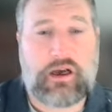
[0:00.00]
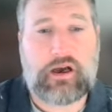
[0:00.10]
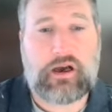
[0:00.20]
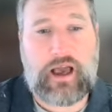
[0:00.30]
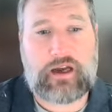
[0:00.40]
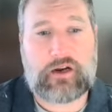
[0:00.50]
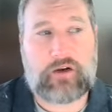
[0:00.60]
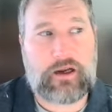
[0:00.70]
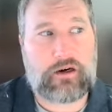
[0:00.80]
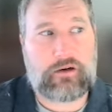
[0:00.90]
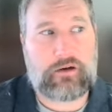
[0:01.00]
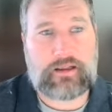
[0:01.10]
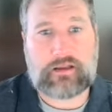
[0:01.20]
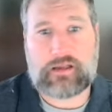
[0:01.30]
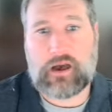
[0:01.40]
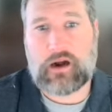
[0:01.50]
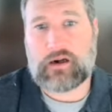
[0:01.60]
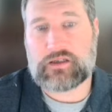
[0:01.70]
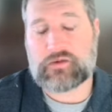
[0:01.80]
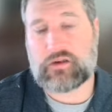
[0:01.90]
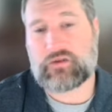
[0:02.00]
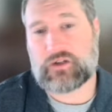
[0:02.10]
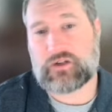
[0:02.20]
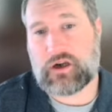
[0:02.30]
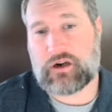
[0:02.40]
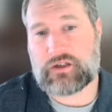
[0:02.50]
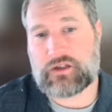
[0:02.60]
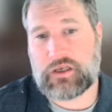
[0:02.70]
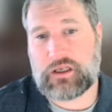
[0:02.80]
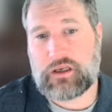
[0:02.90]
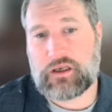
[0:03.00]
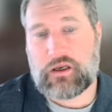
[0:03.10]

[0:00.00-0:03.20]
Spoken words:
at a greater rate than the IRS will ever charge me